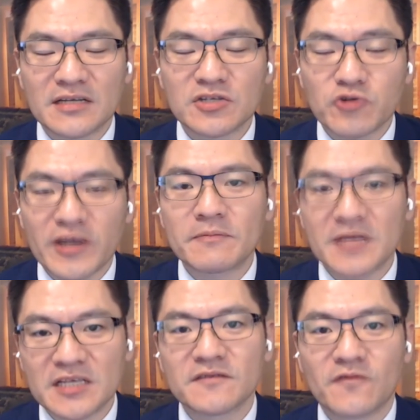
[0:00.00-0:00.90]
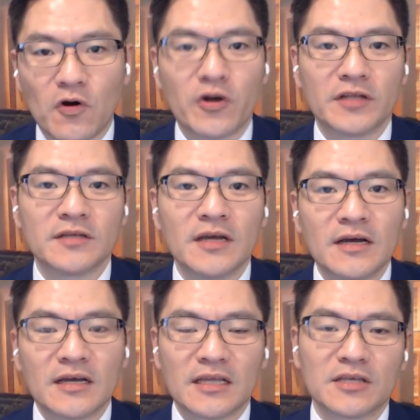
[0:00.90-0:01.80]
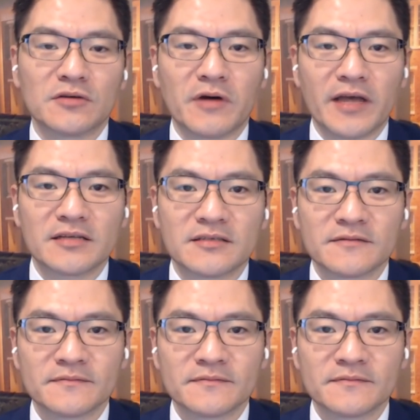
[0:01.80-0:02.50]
Strait Peace Forum in the U.S.